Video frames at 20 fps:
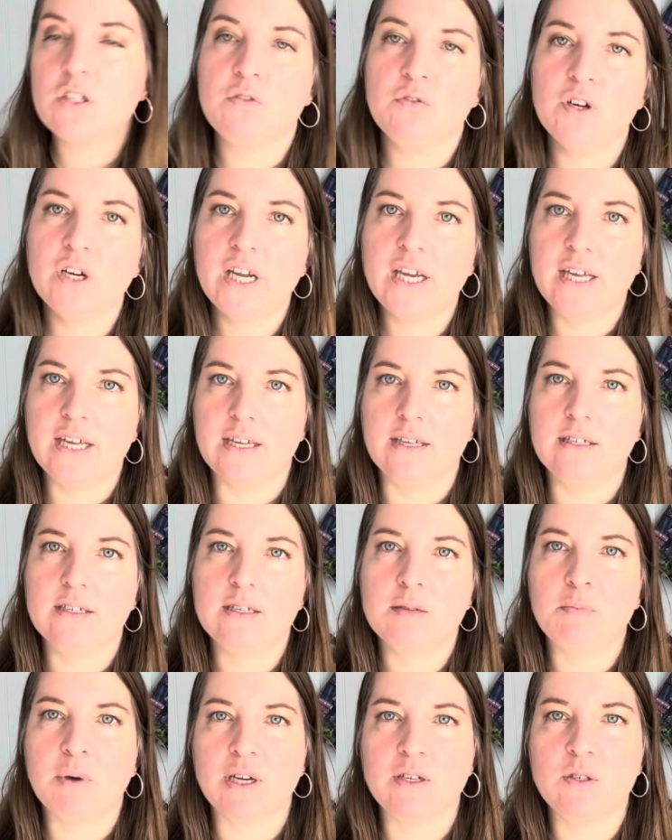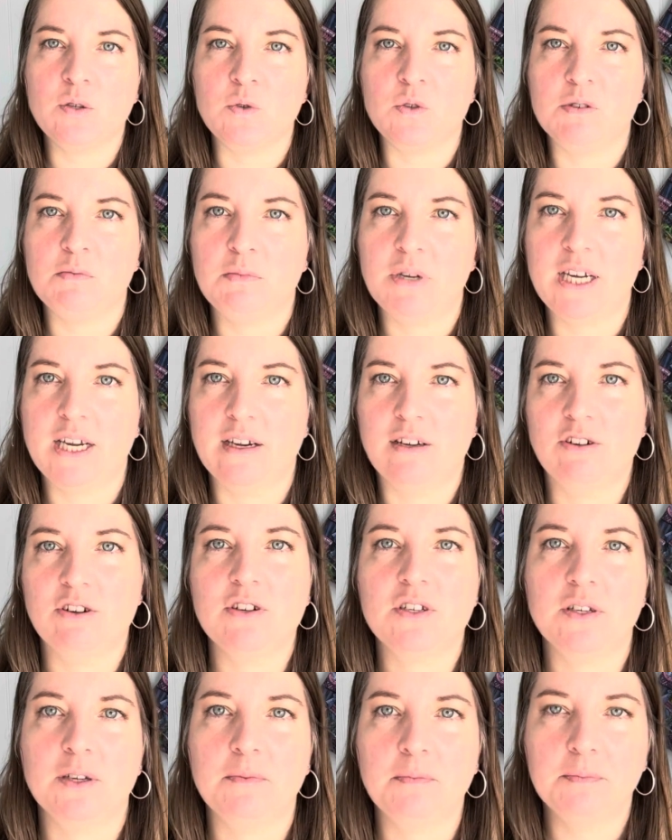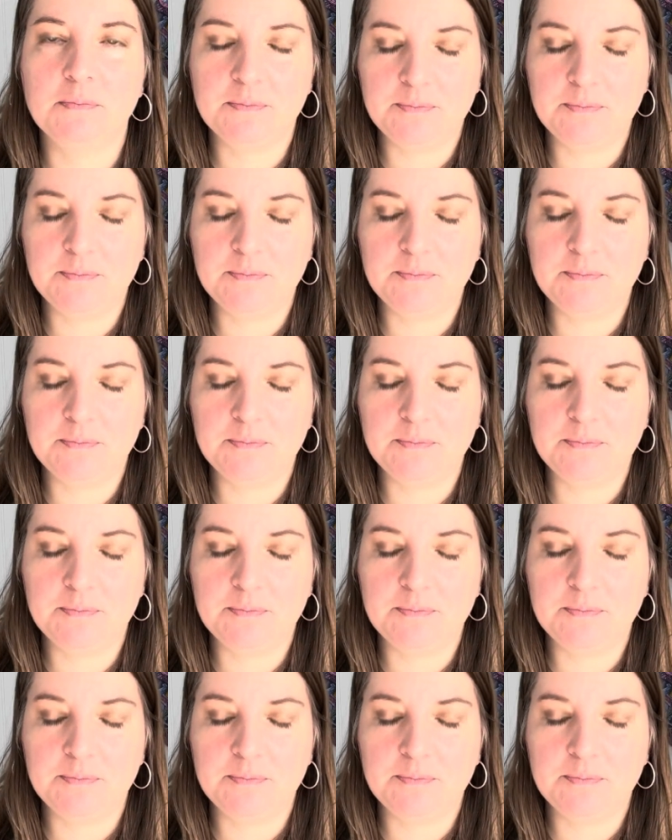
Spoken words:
for Kids by Susan B. Anderson.